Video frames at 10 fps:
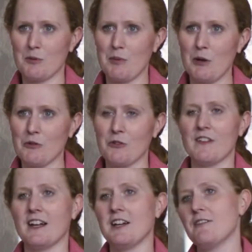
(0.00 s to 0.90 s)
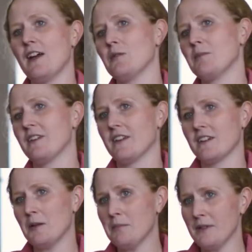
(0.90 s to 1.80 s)
proposals that I've helped
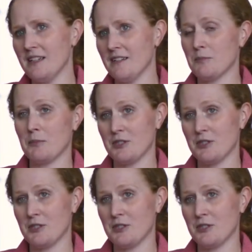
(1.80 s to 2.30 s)
the companies